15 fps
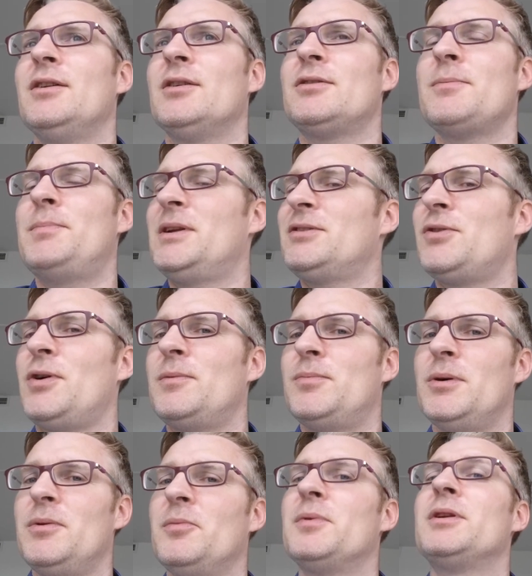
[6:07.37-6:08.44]
not a
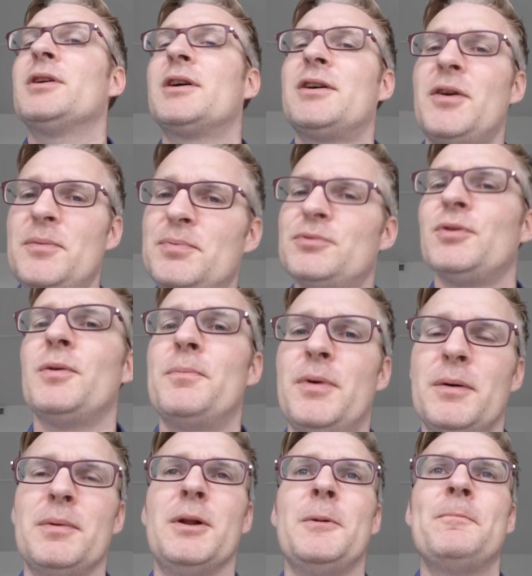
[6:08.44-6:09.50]
Bitcoin bubble, but a crypto
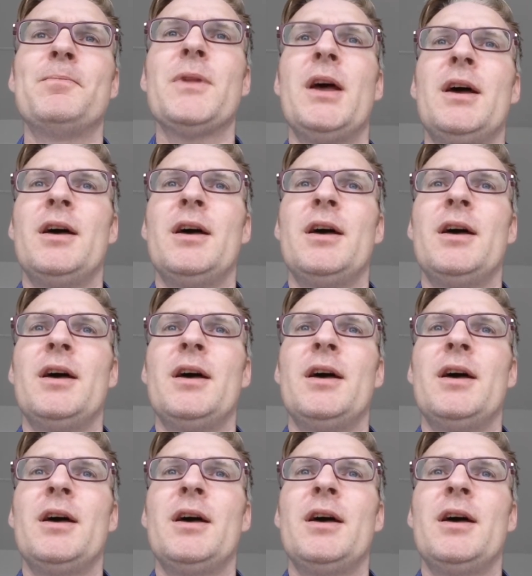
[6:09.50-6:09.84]
bubble.